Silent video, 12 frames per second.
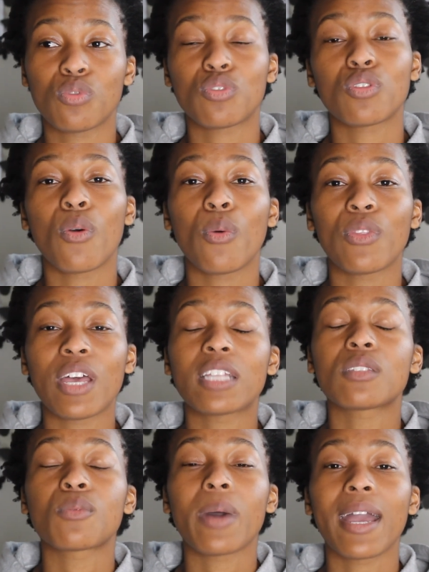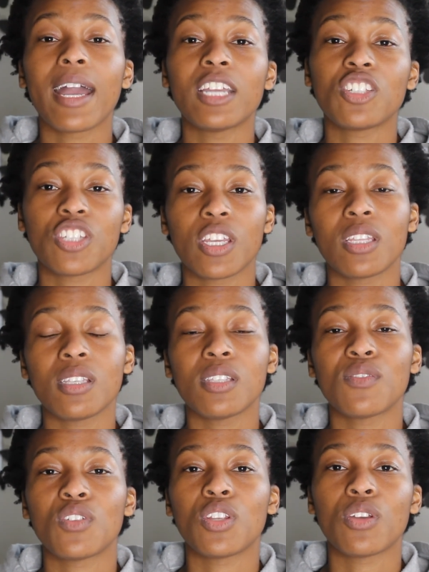So that's why I share
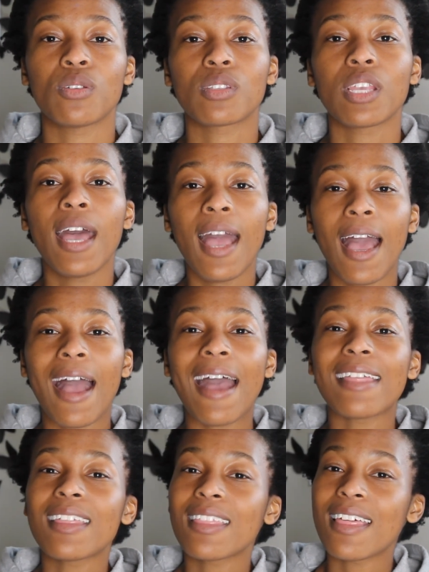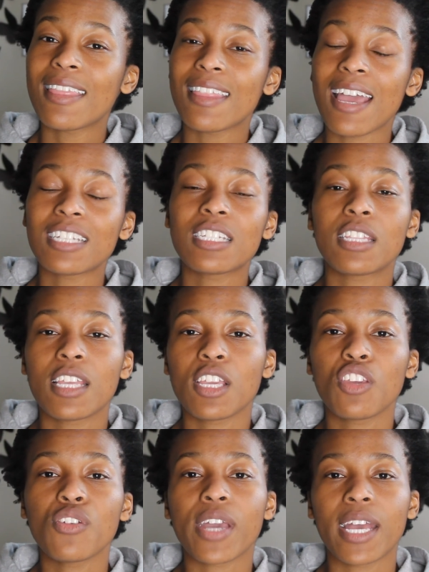these videos. Other than that,
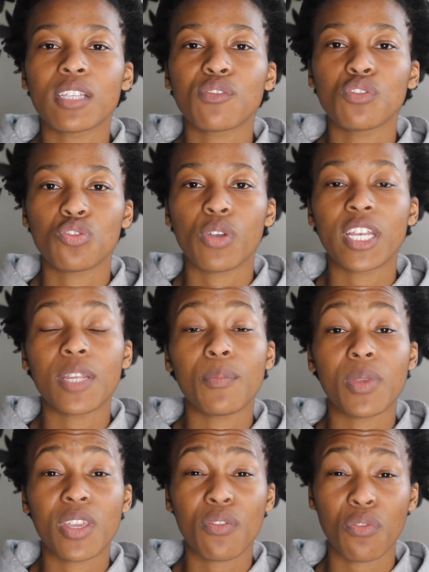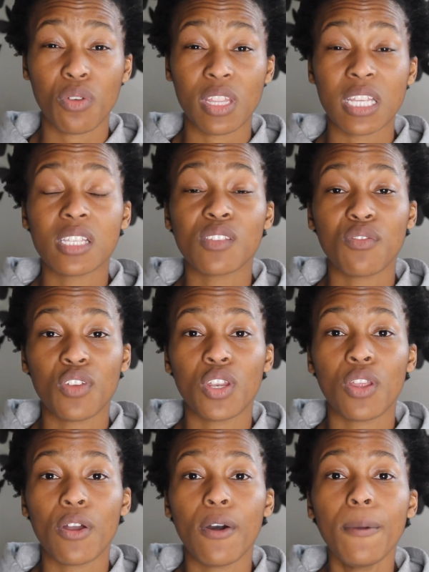thank you guys for joining me for this
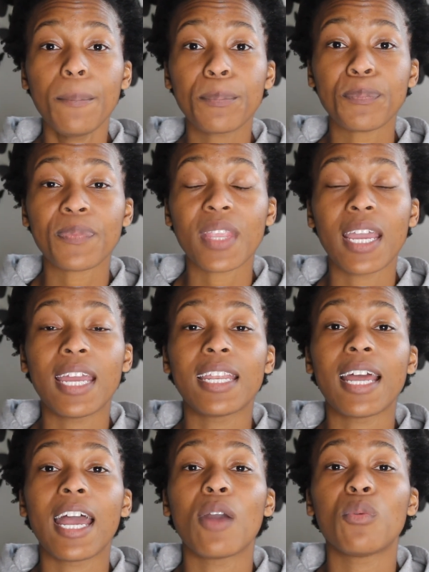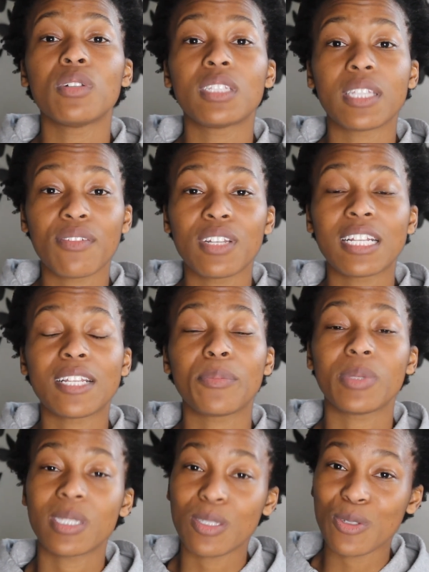video, and I will definitely
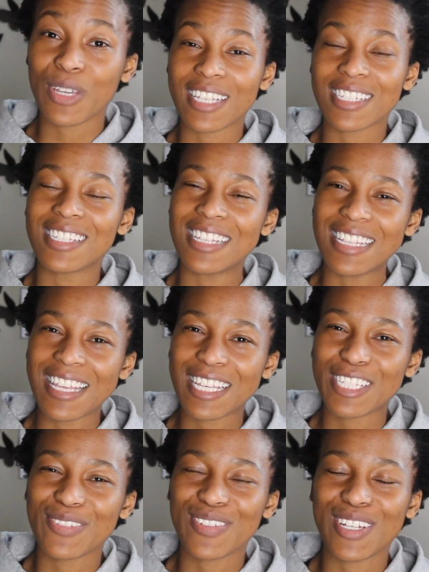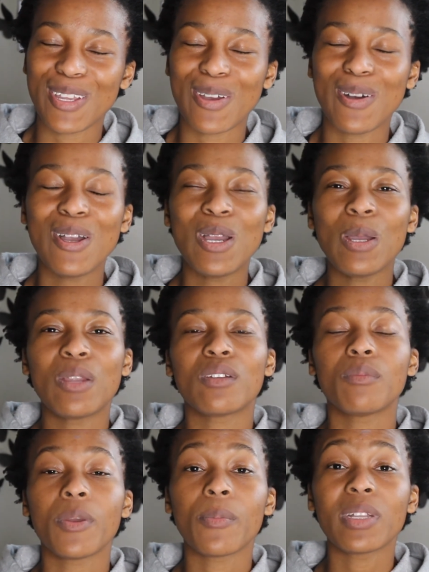be seeing you in the next video.
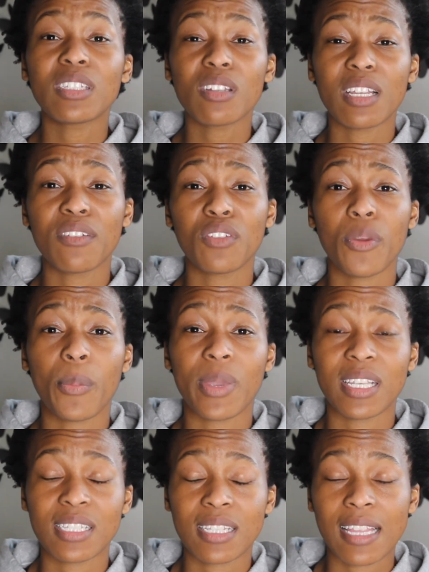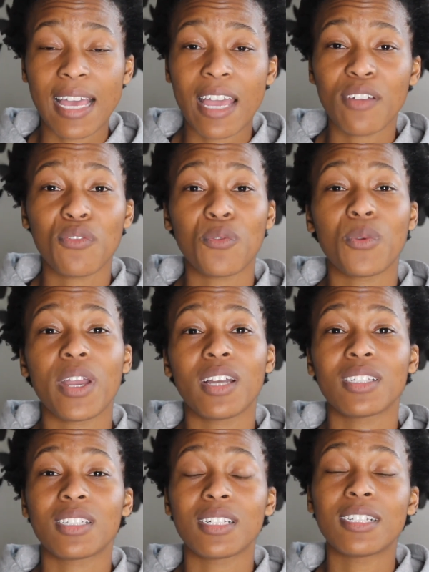Remember to live your best life. We
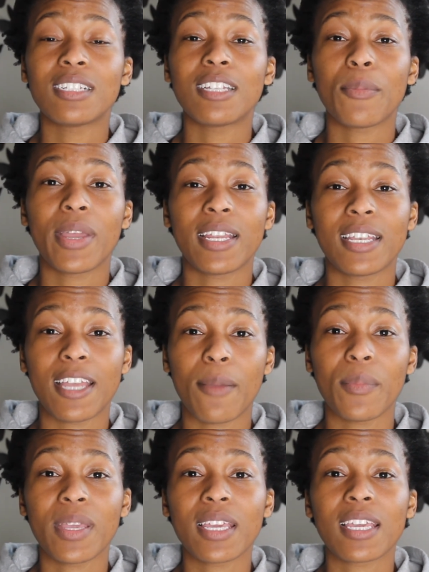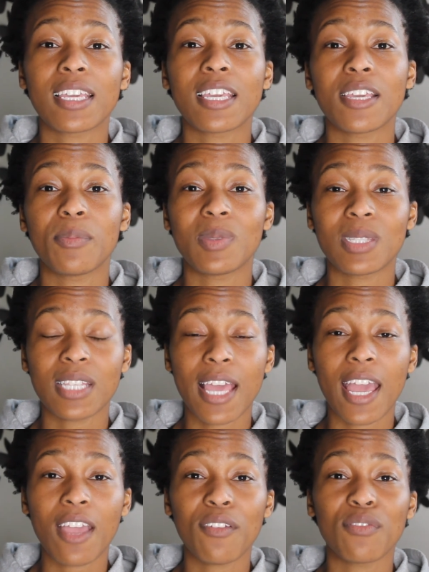are still in a pandemic. Keep
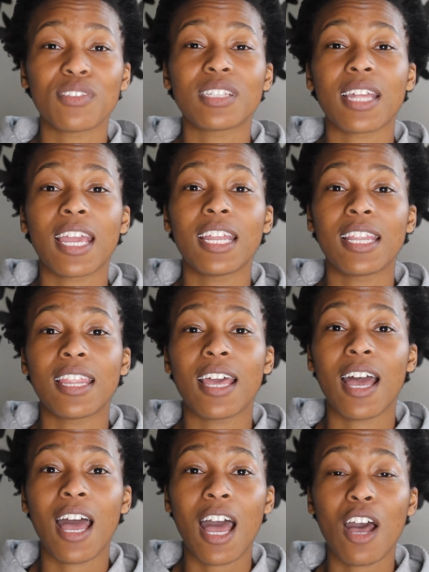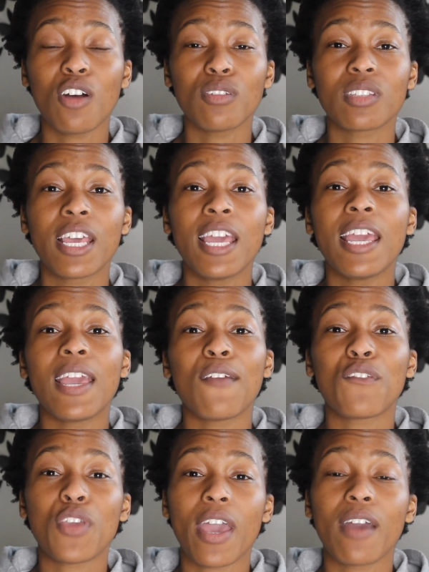safe, stay in the house.
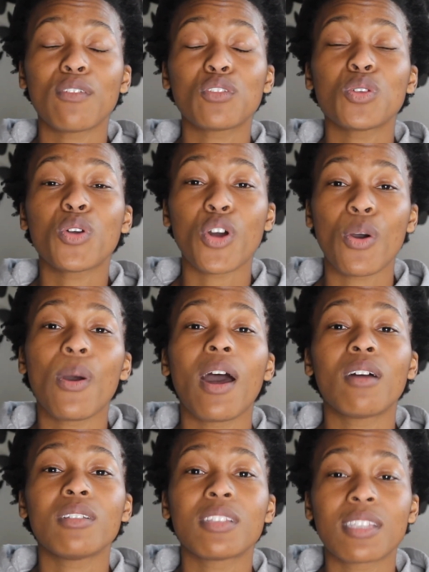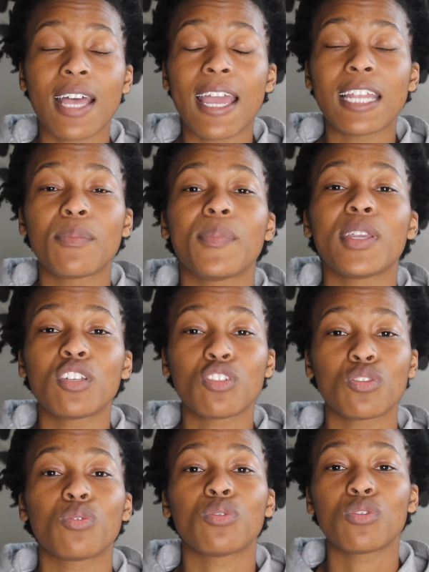If you have to go outside, make
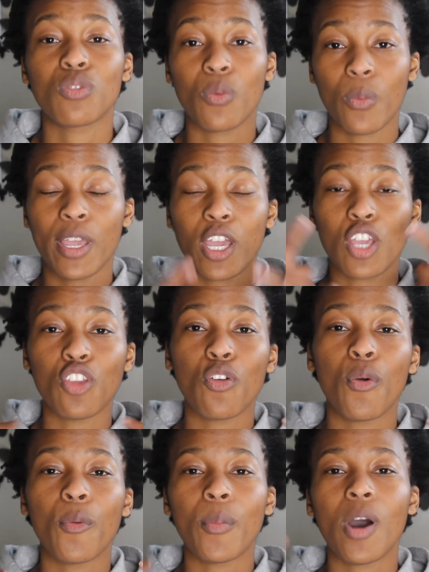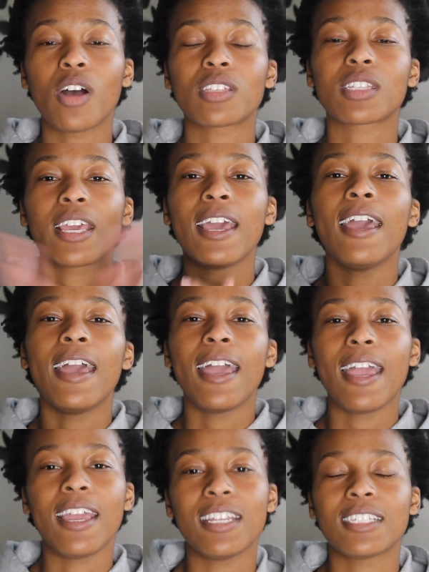sure to wear your mask,
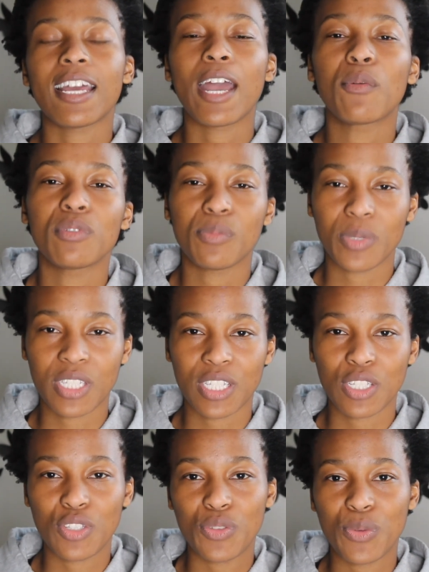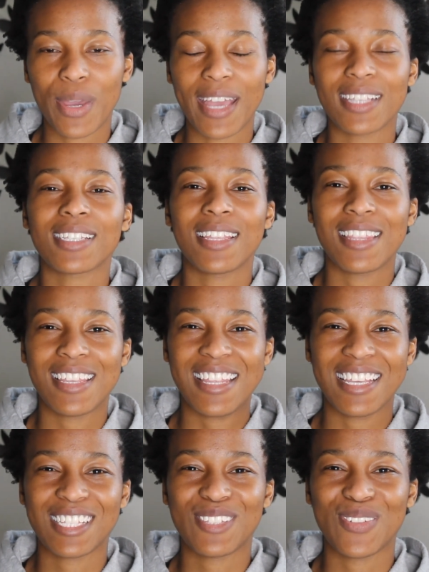and I will be seeing you guys in the
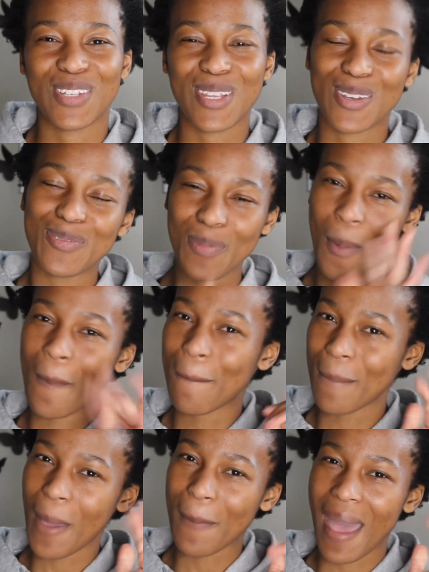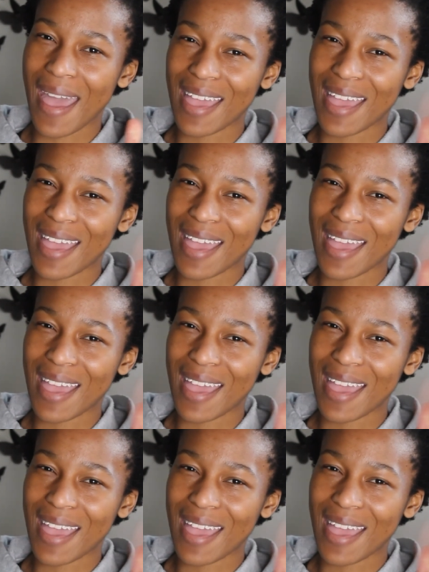next video. Bye-bye.